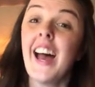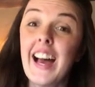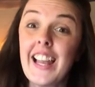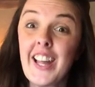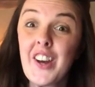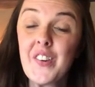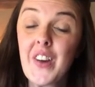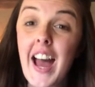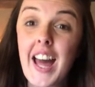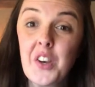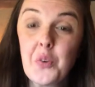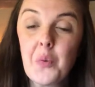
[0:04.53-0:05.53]
Hello
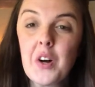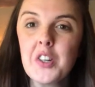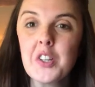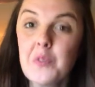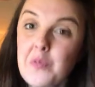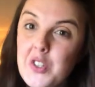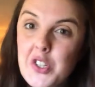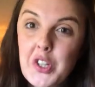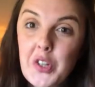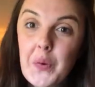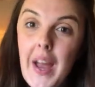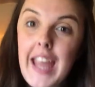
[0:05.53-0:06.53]
and welcome
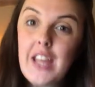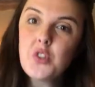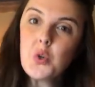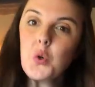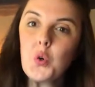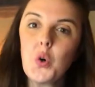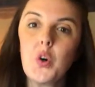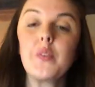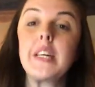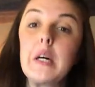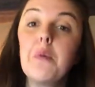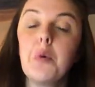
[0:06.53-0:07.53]
to a tour of
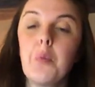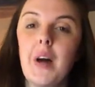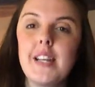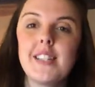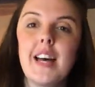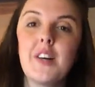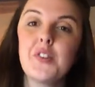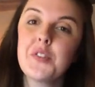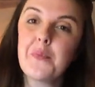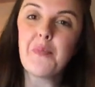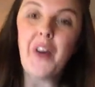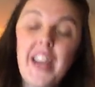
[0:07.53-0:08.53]
Gilbert White's house.
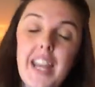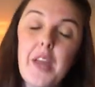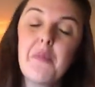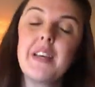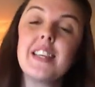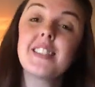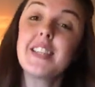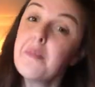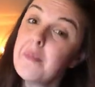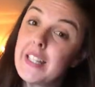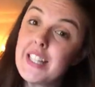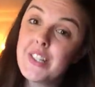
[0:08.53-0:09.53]
My name is
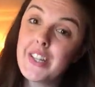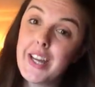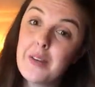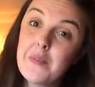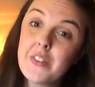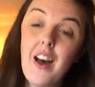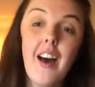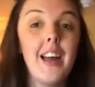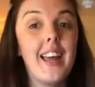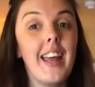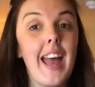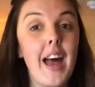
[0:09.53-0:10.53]
Kimberley James.
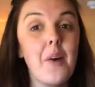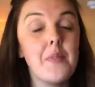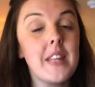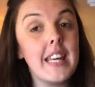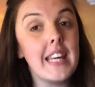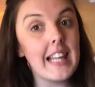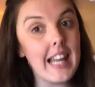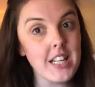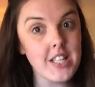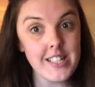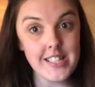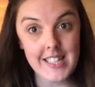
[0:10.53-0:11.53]
I am the
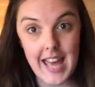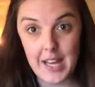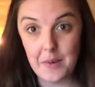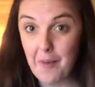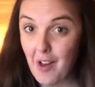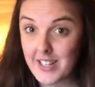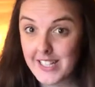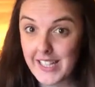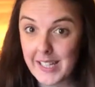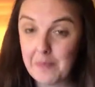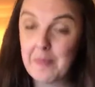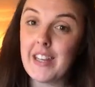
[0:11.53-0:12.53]
Collections and
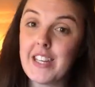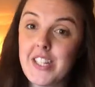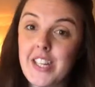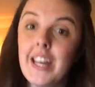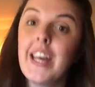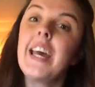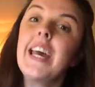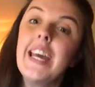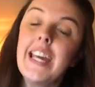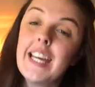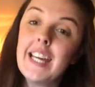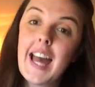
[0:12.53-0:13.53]
Marketing Manager
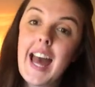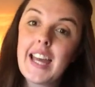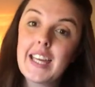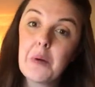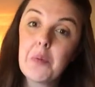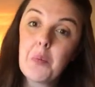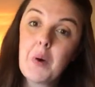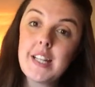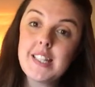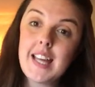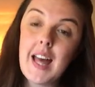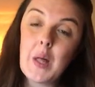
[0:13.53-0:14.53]
here at Gilbert
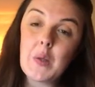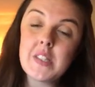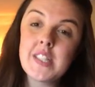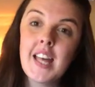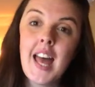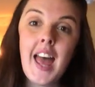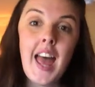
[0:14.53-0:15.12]
White's house.